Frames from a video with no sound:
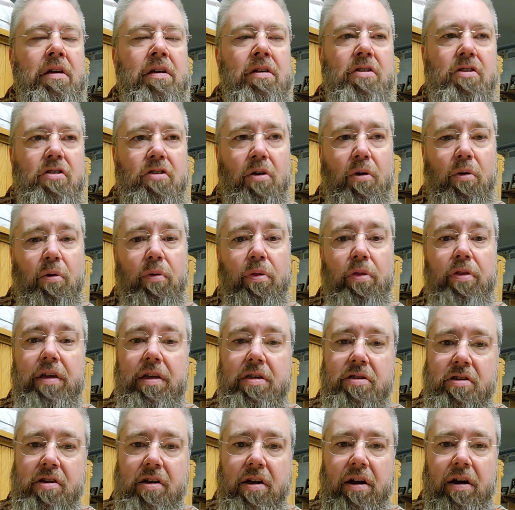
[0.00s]
So
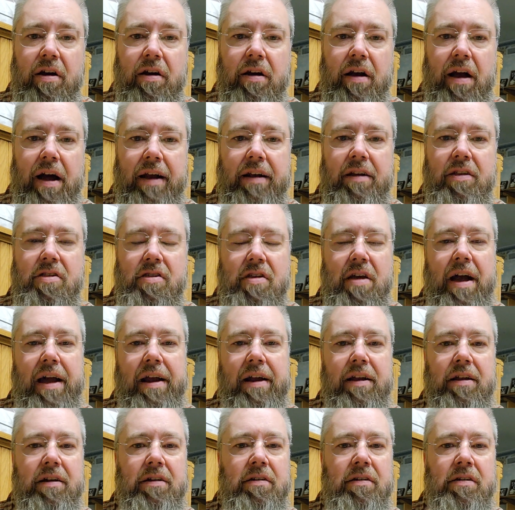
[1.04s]
this year I
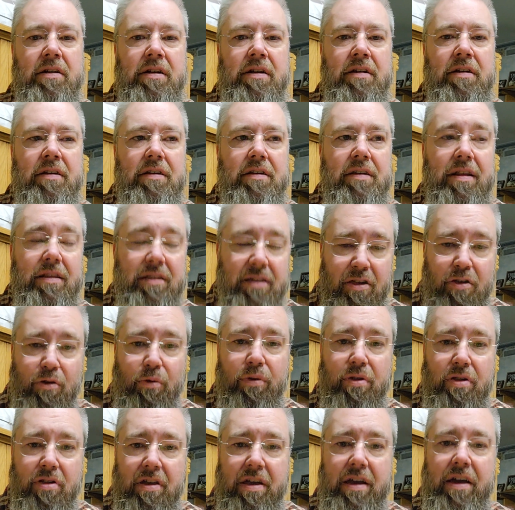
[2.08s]
decided that this
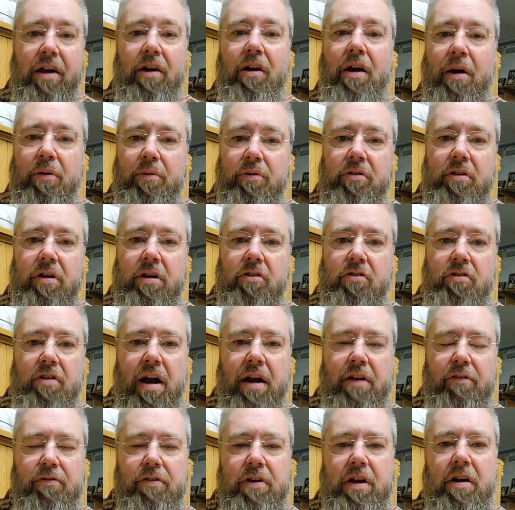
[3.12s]
was the year I was going to try
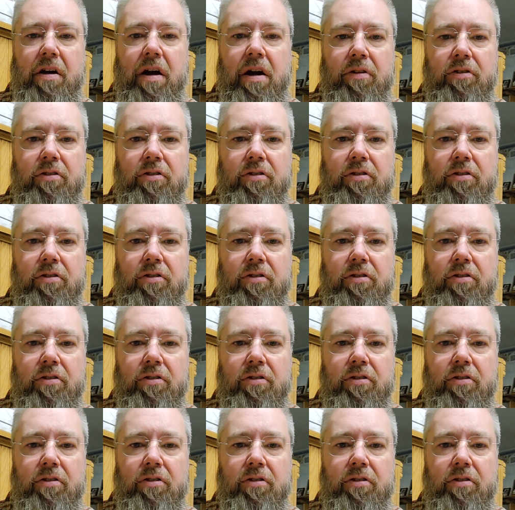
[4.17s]
to figure out